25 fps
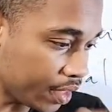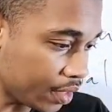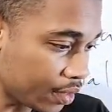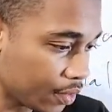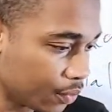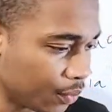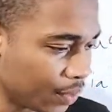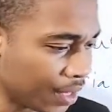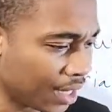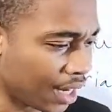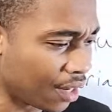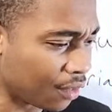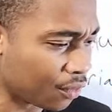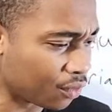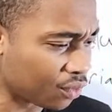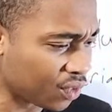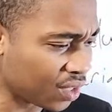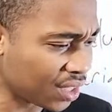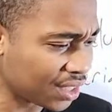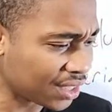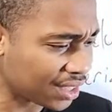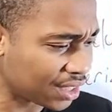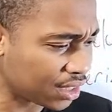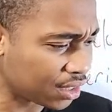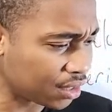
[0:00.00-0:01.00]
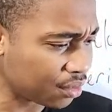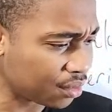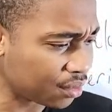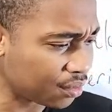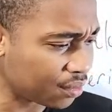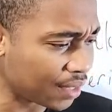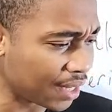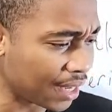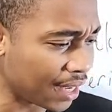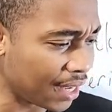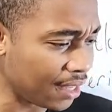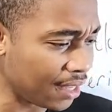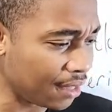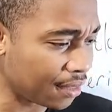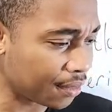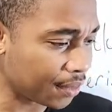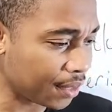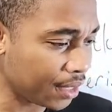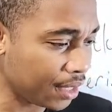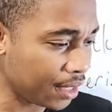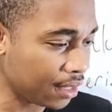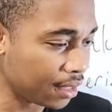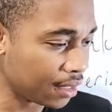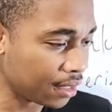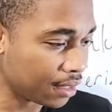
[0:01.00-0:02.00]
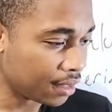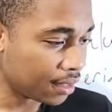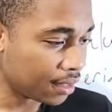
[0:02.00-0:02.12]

We got rook to a3.